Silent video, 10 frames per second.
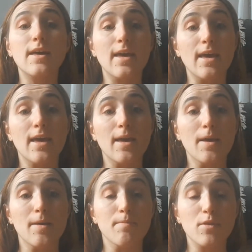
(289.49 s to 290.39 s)

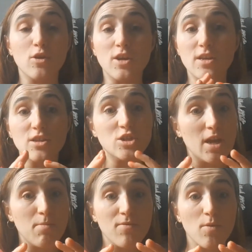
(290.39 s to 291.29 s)
looking at the
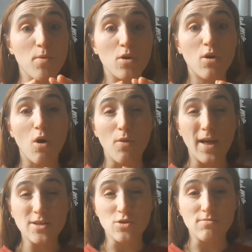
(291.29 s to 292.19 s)
shape of the book, all
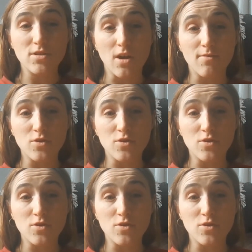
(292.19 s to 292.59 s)
that sort of stuff.